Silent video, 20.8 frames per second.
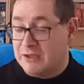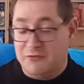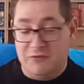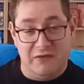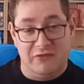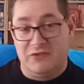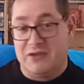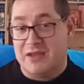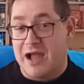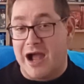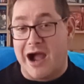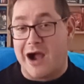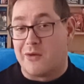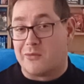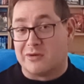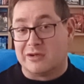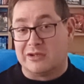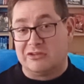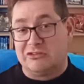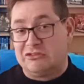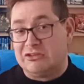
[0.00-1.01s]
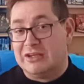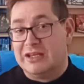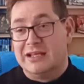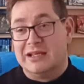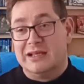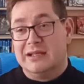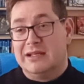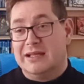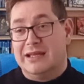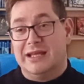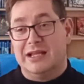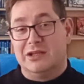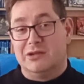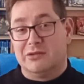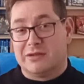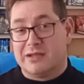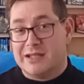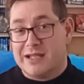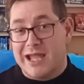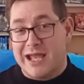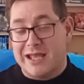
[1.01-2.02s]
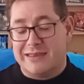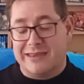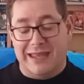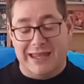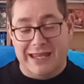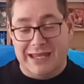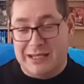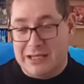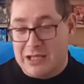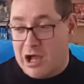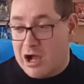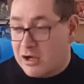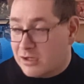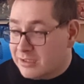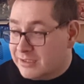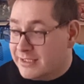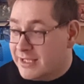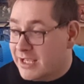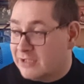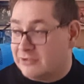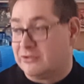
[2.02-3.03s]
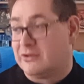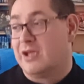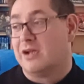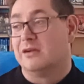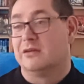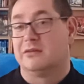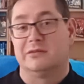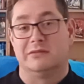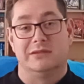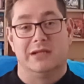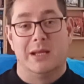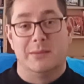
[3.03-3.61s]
50 hours looking at a ugly ass character.